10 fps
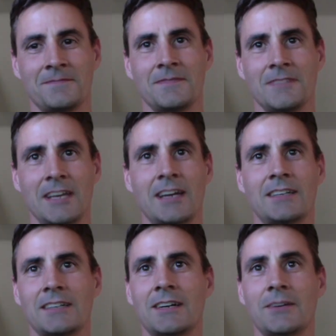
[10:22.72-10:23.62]
Yeah.
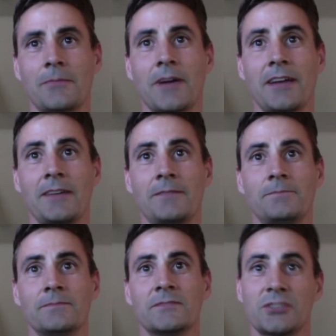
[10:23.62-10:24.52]

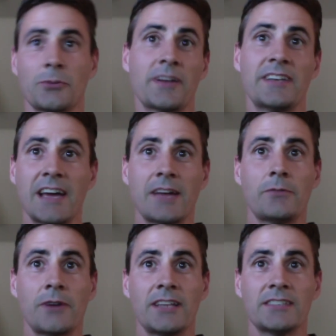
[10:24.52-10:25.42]
My dad
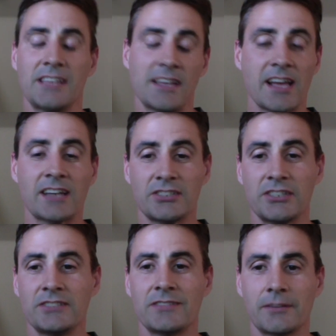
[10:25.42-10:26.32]
raced. He
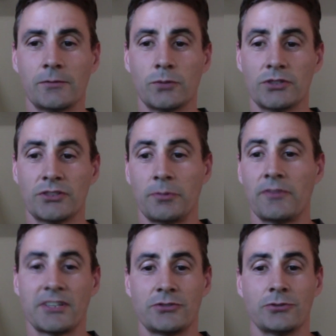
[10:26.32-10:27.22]
actually was a
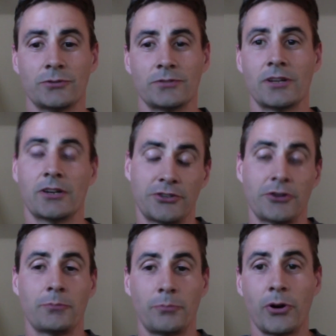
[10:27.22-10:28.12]
professional or
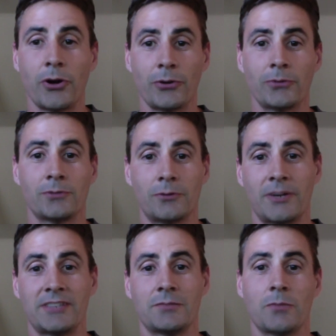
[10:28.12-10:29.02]
turned pro
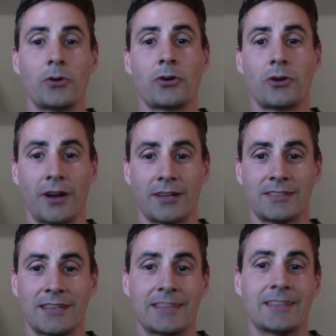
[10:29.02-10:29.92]
racing motocross
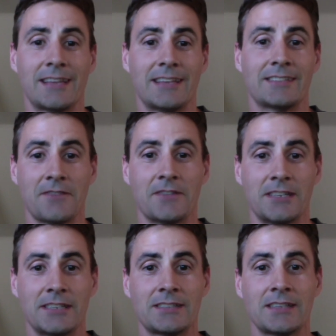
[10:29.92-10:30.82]
like in the late
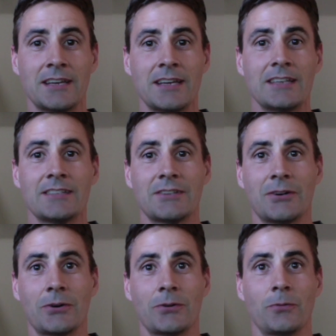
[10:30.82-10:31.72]
70s.
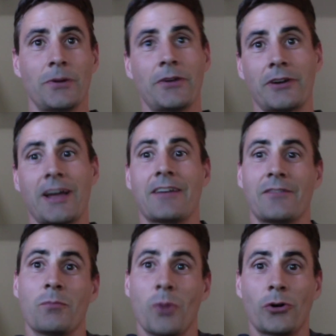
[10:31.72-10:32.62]
So we were kind of
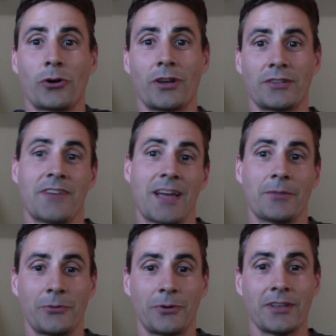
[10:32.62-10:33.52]
a motocross
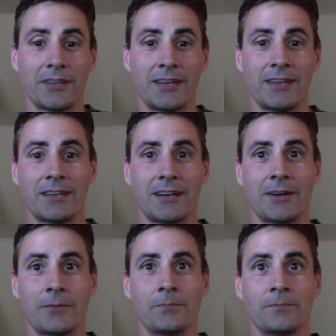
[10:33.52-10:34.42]
family, really.
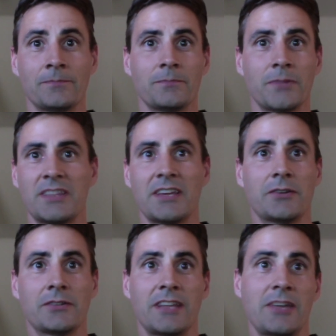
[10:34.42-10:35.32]
But
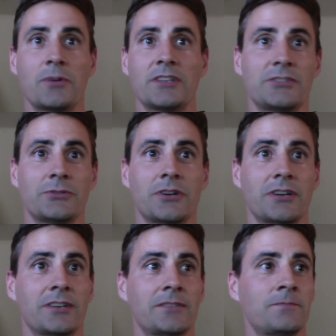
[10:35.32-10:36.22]
then he went to
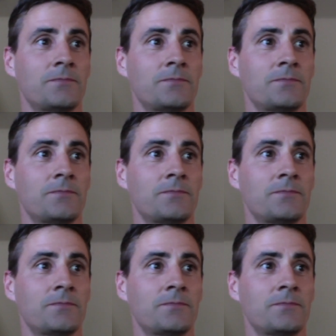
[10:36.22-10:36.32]
a